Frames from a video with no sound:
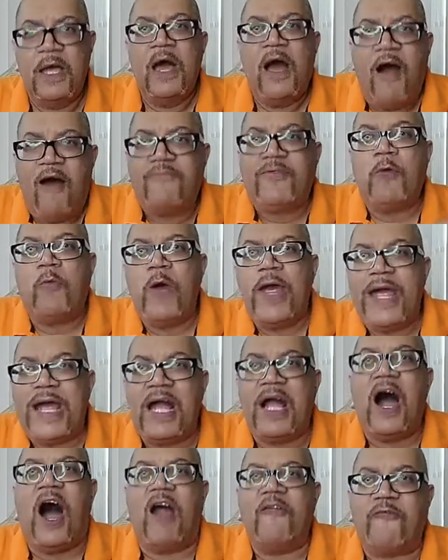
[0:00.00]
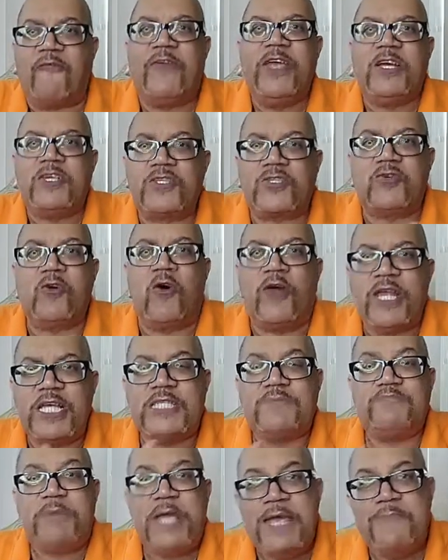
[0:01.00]
of the way God feels toward his
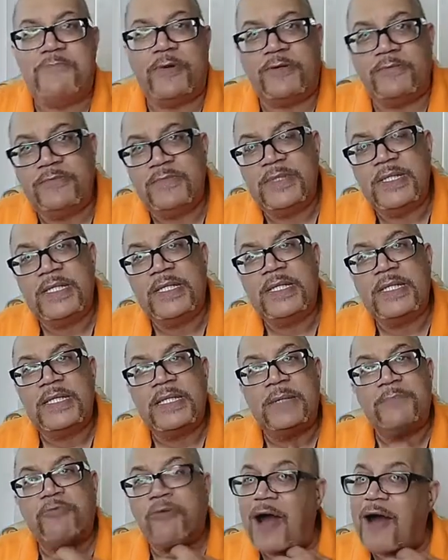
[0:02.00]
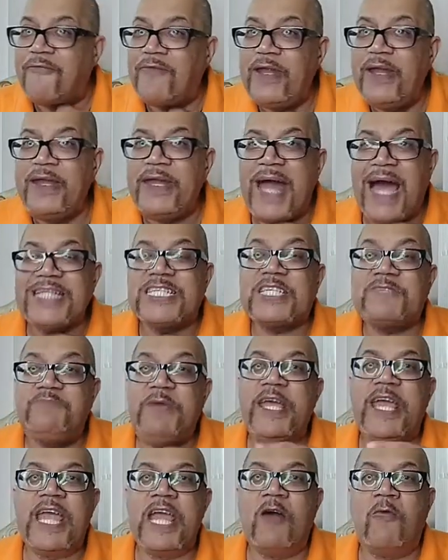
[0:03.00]
people. Prophet not
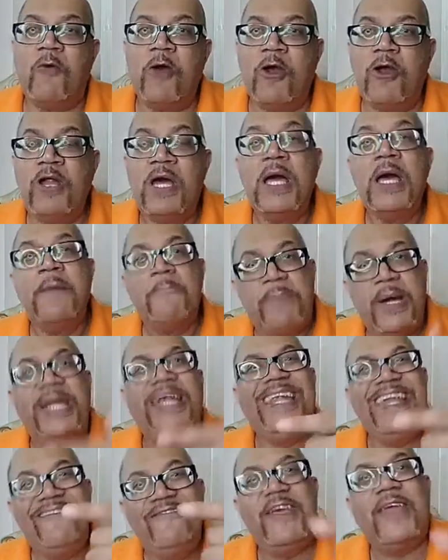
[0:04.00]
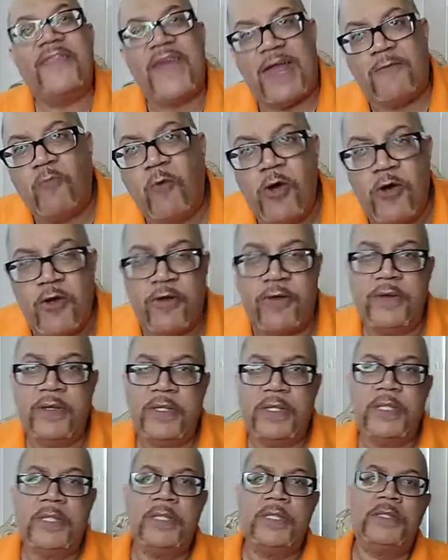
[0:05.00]
speaking a word, but living that word,
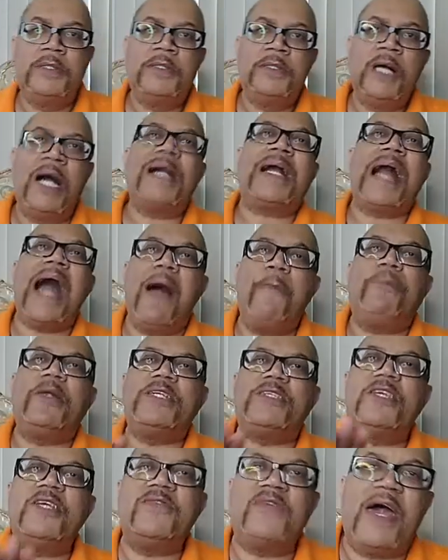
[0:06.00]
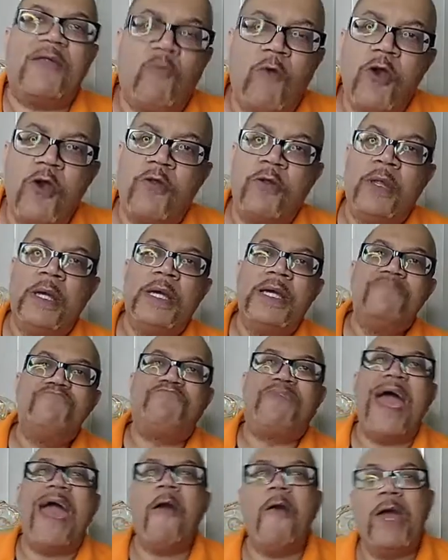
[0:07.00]
accomplishing that word,
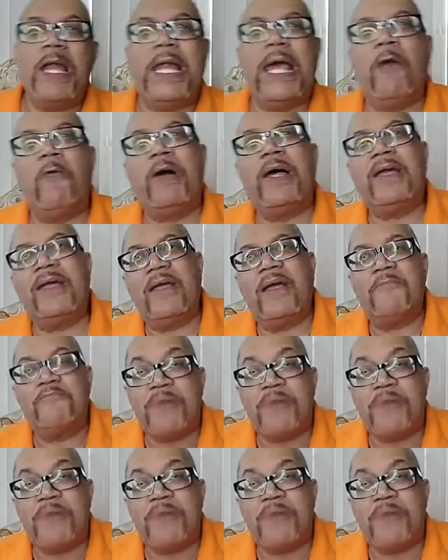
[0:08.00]
paralleling